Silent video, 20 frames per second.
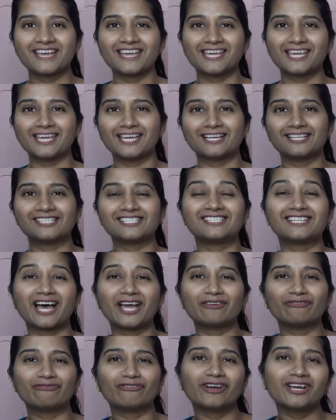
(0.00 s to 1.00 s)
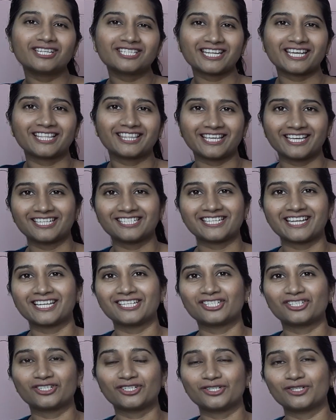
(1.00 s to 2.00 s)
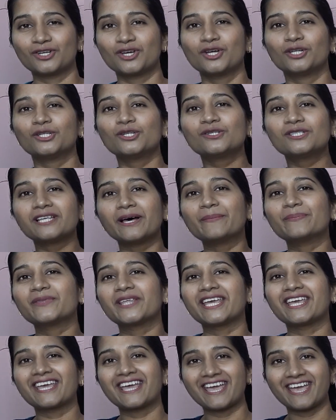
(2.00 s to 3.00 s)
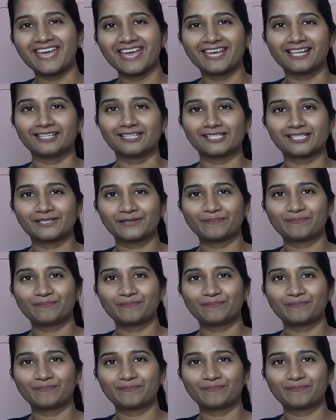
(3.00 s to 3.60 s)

He is diverting the attention to something else